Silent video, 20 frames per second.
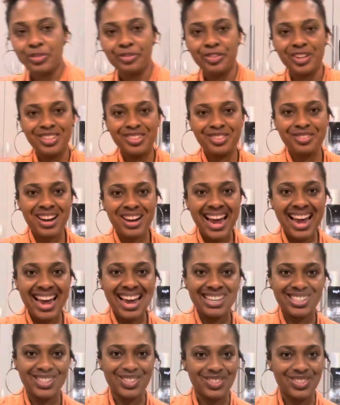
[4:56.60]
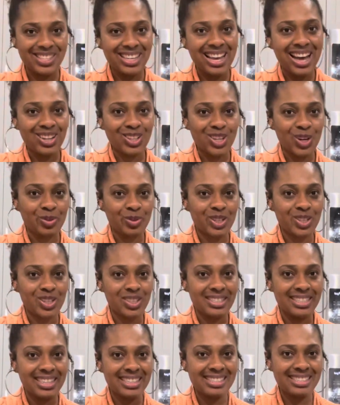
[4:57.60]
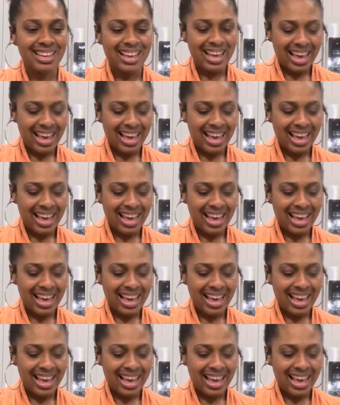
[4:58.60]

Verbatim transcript: For the rice, you see how long we cooked it?